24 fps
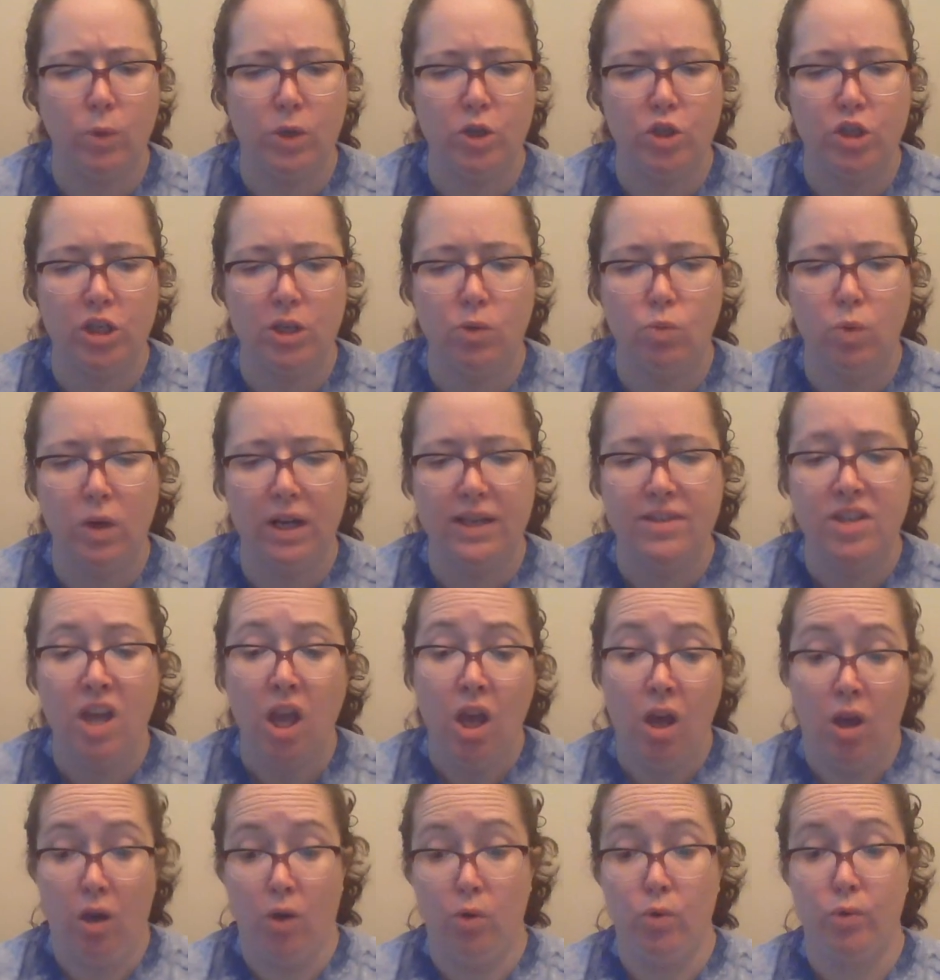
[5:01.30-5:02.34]
she was?
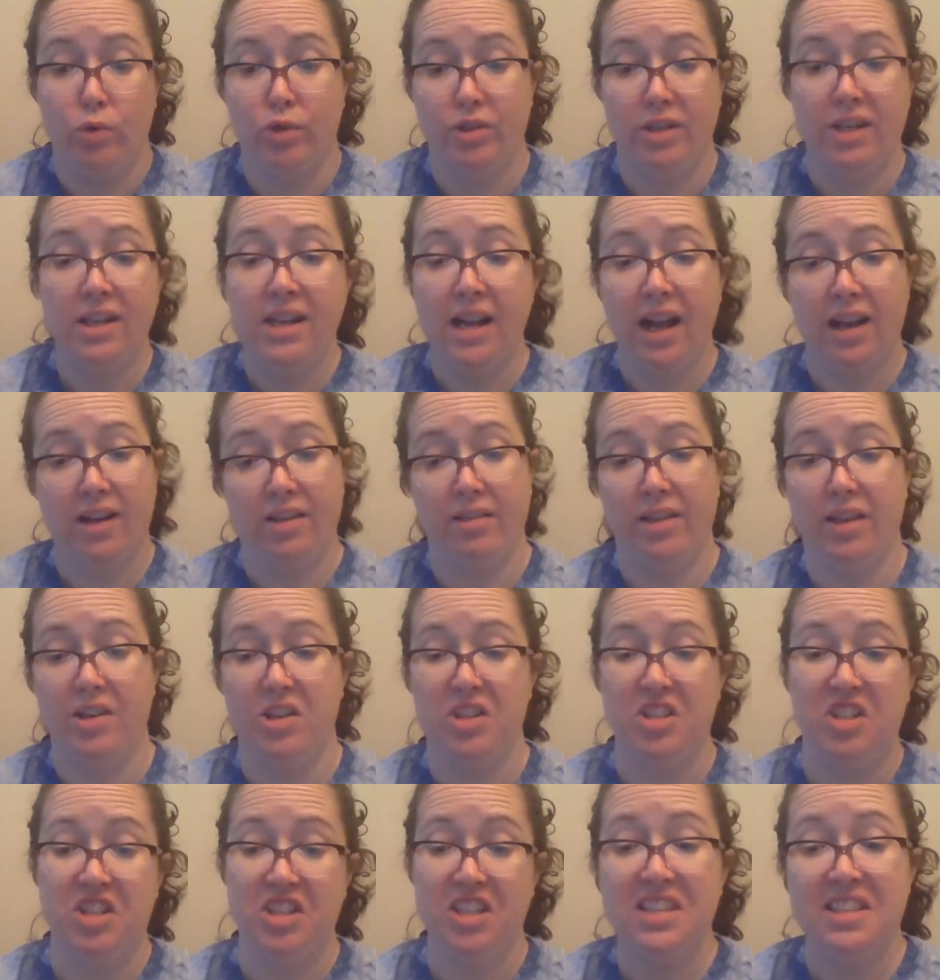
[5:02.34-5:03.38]
Oh, she got a
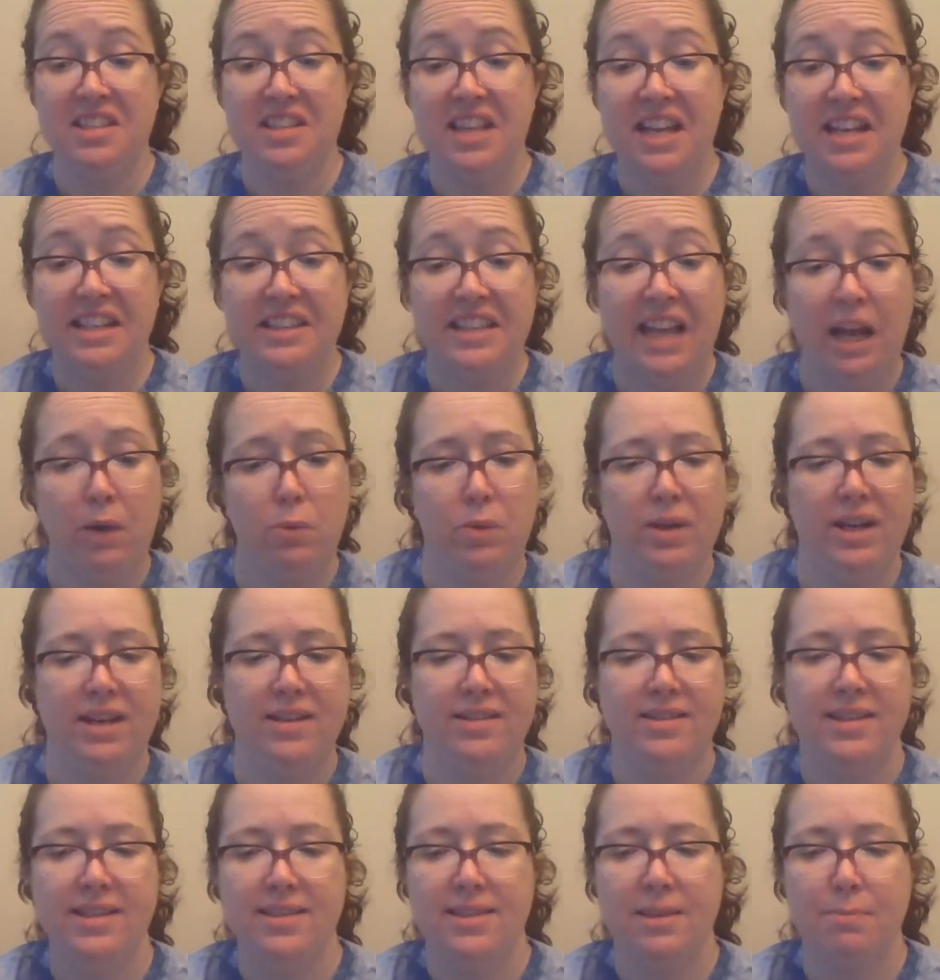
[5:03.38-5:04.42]
letter just like that one
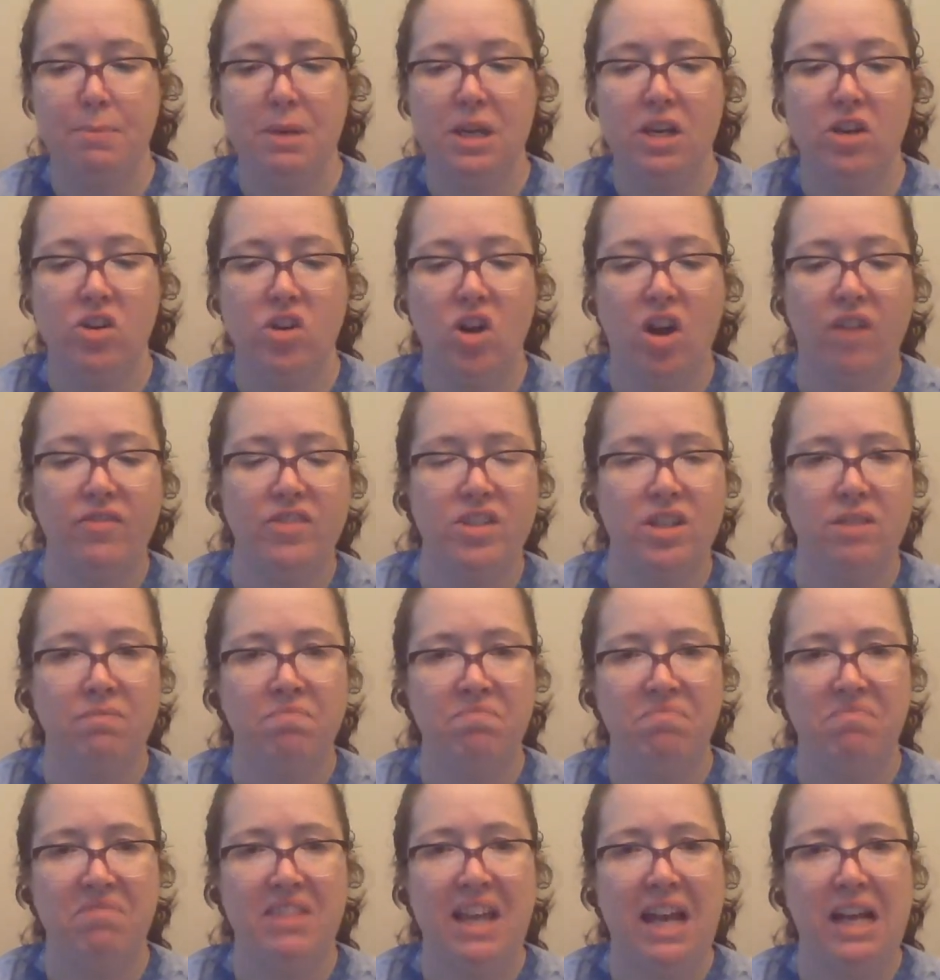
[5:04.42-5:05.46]
and disappeared off to
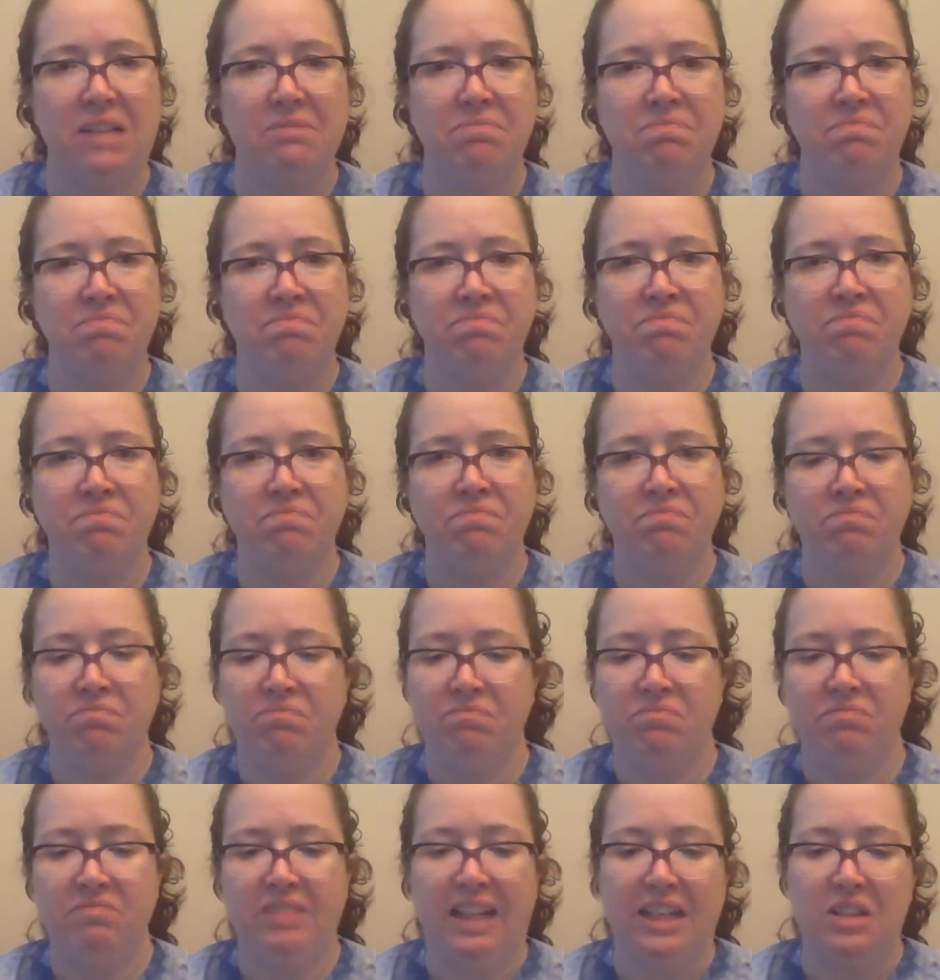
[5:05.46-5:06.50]

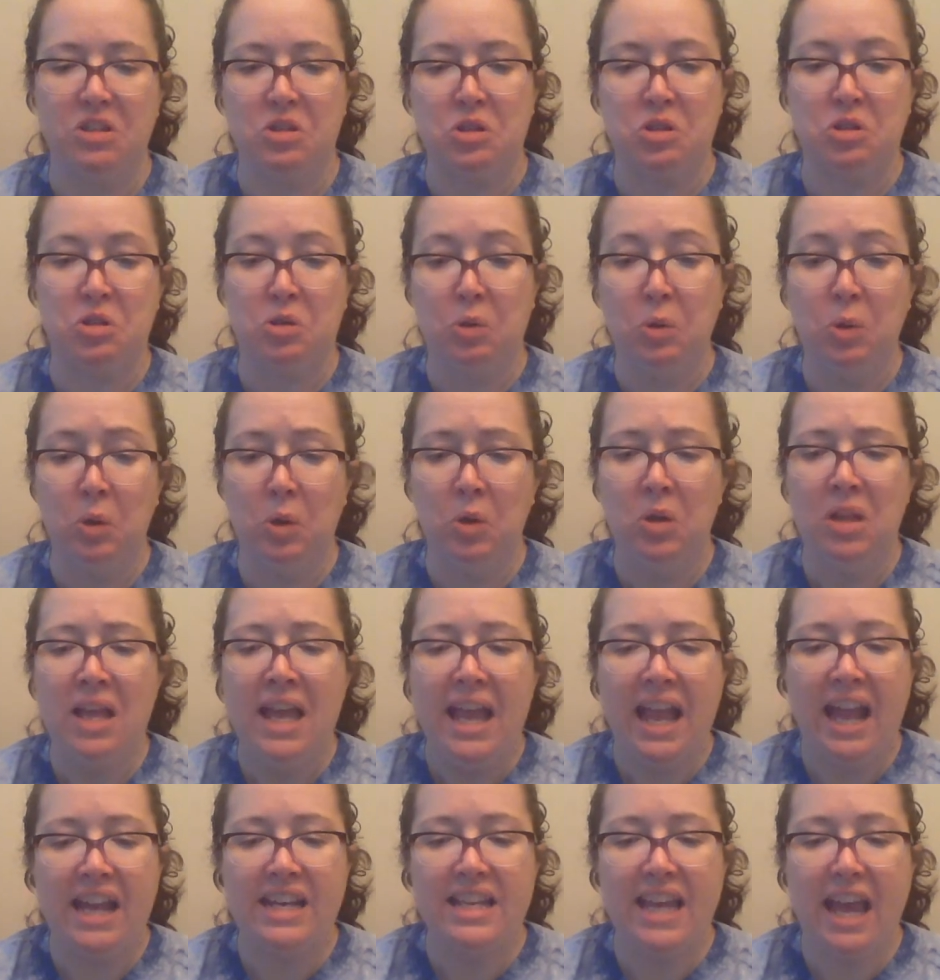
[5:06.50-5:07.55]
that school
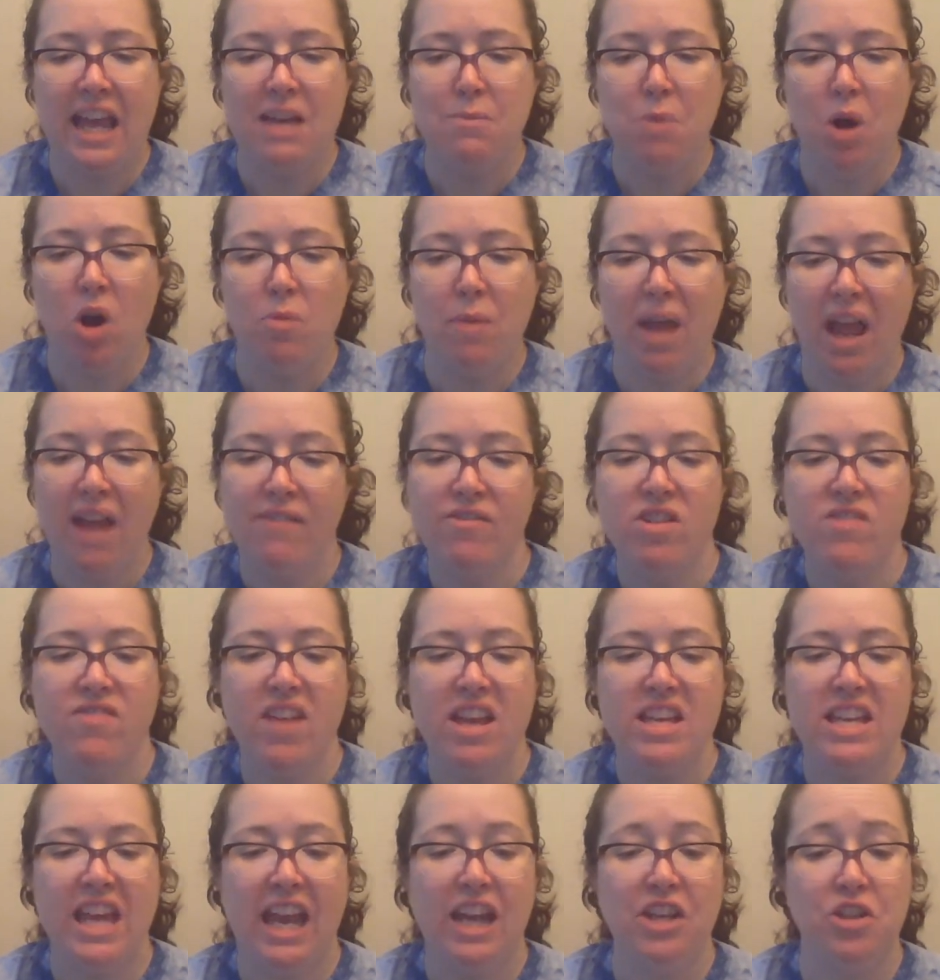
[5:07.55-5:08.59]
and came home every
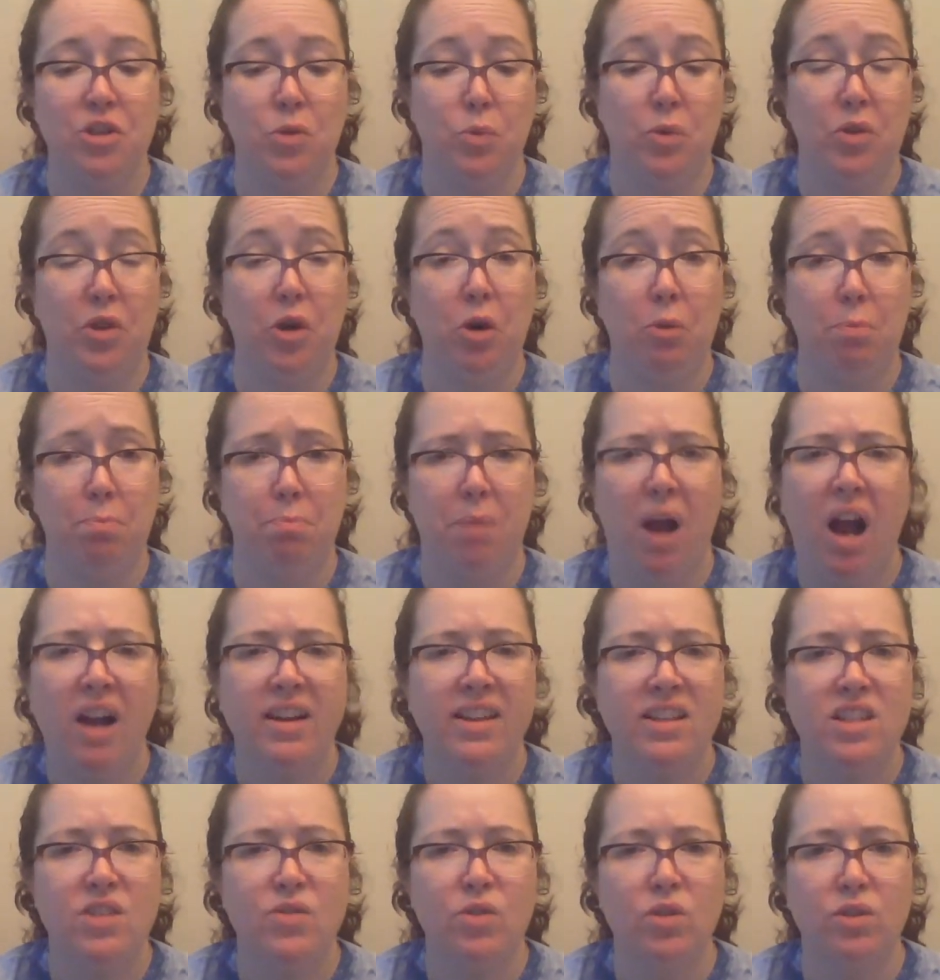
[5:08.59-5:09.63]
vacation with her
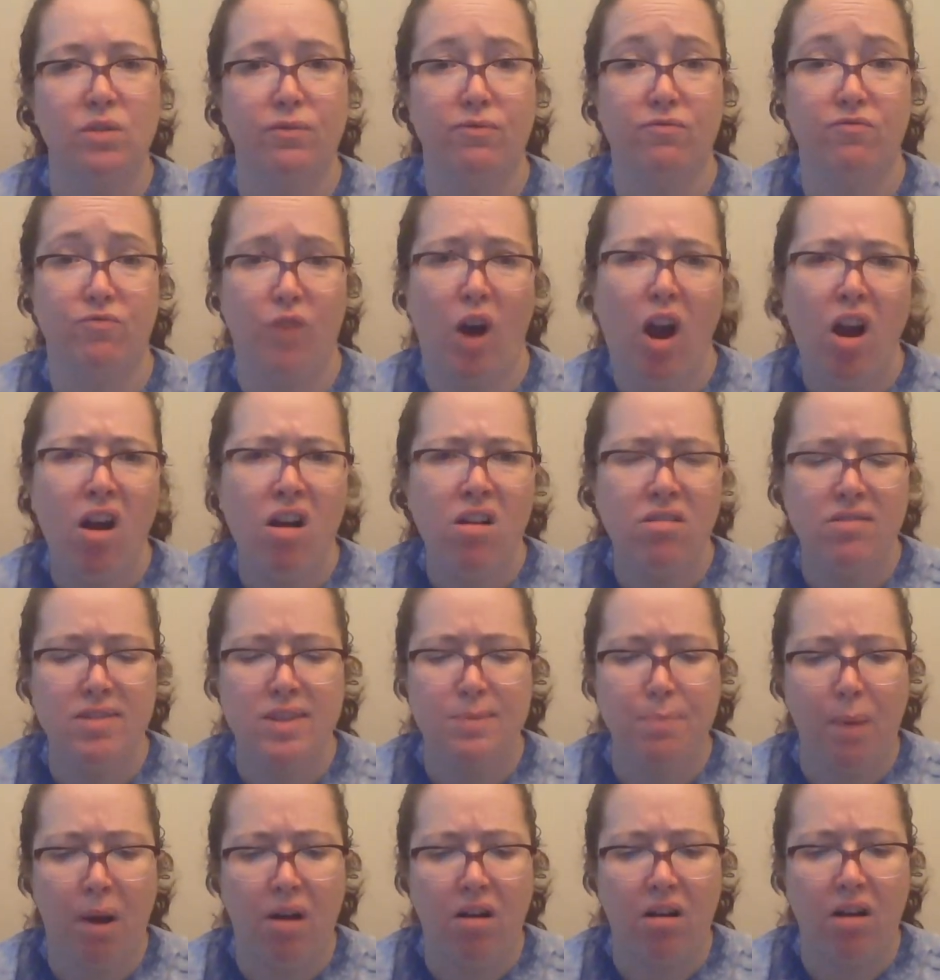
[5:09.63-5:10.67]
pockets full of frog
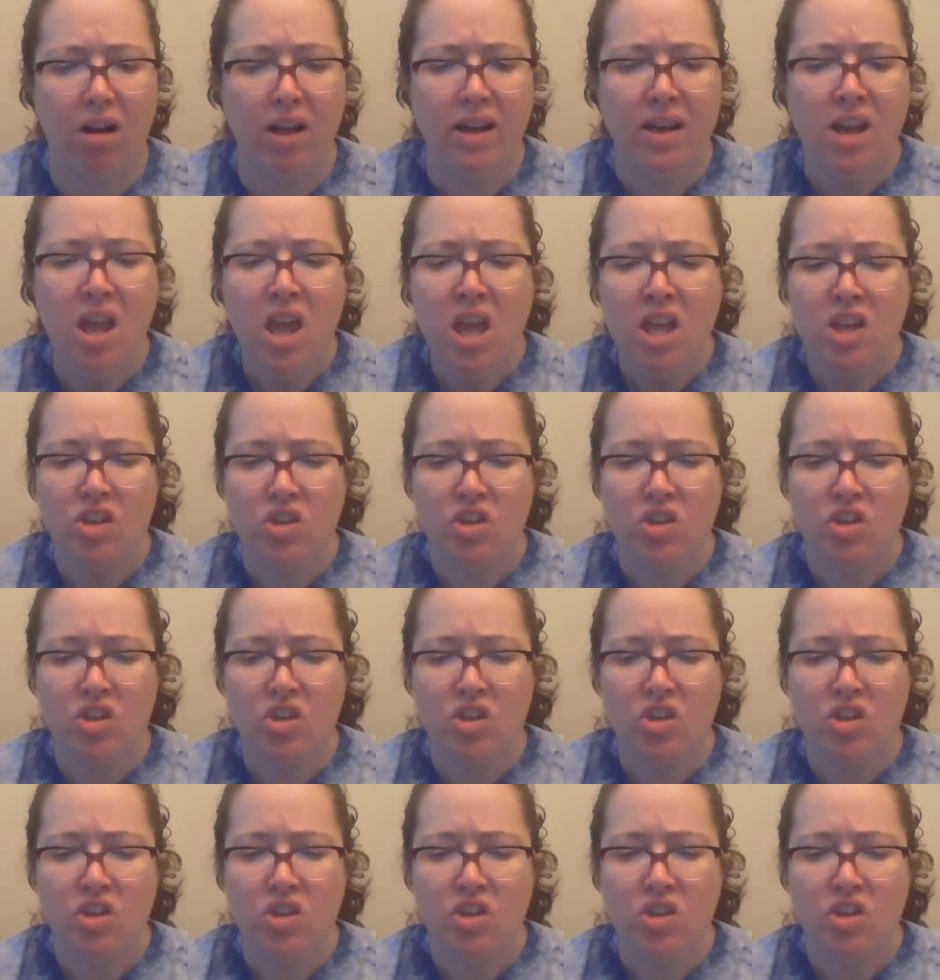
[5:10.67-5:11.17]
spawn,